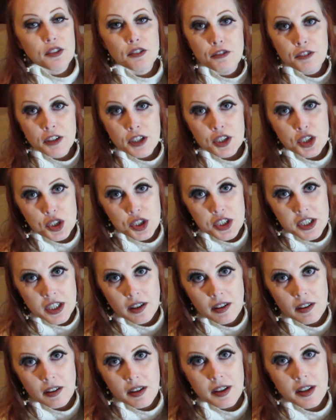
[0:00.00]
are features
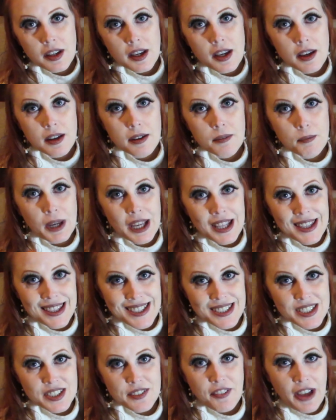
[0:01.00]
here that made
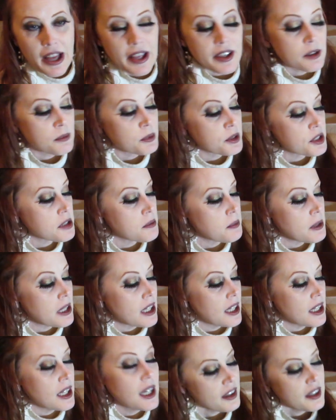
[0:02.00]
this valuable to
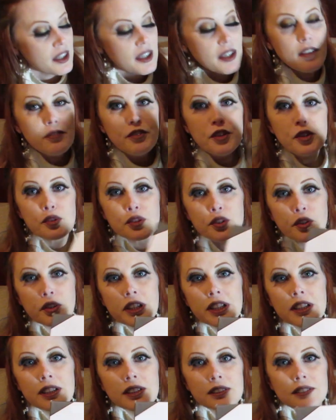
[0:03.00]
me. The view
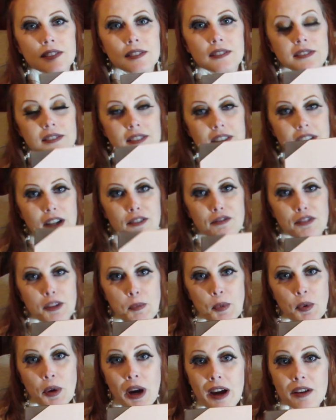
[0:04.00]
screen can
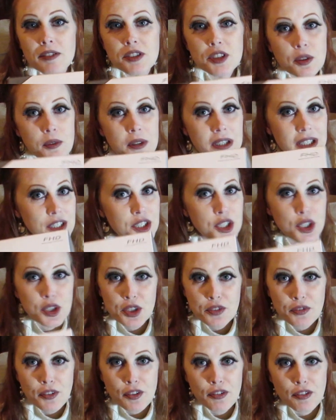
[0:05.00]
flip around, so it is
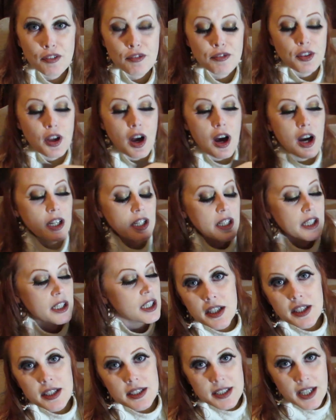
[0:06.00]
useful for vlogging.
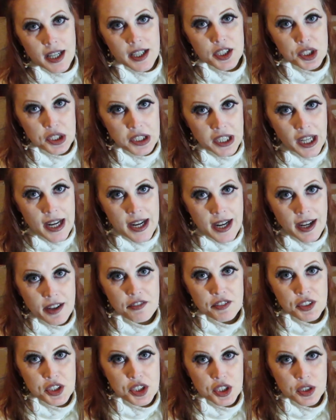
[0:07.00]
It's actually got night
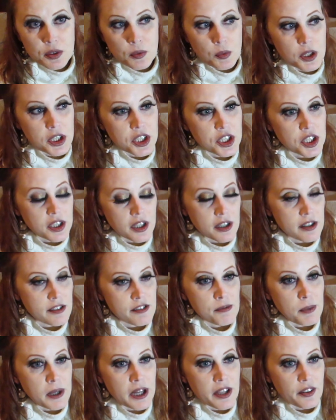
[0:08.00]
vision, which none
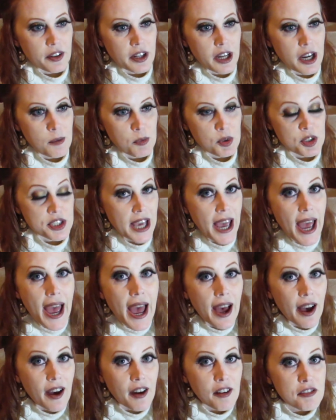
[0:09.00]
of my other cameras
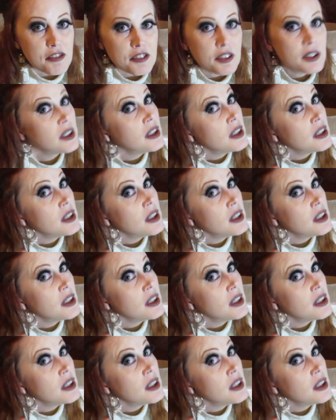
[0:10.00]
have.